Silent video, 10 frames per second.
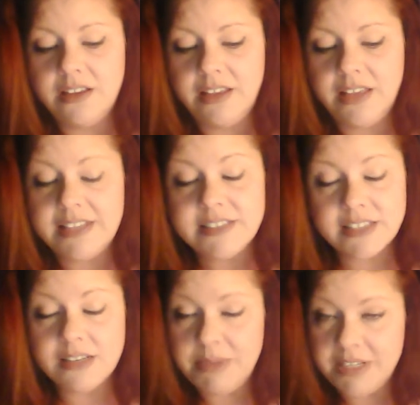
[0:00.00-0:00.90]
It's going to
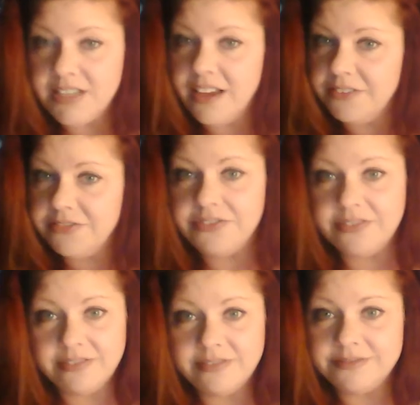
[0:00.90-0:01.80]
be tough.
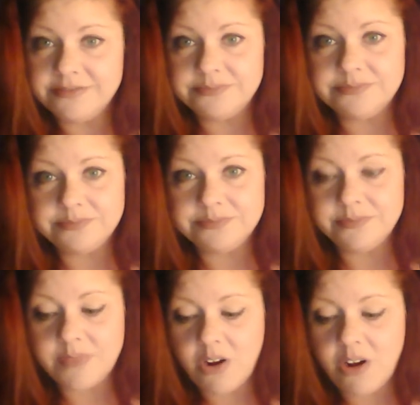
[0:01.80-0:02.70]

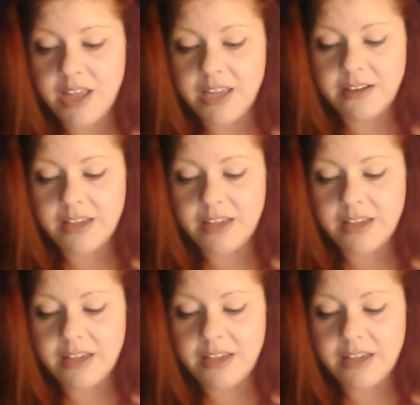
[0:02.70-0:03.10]
All right.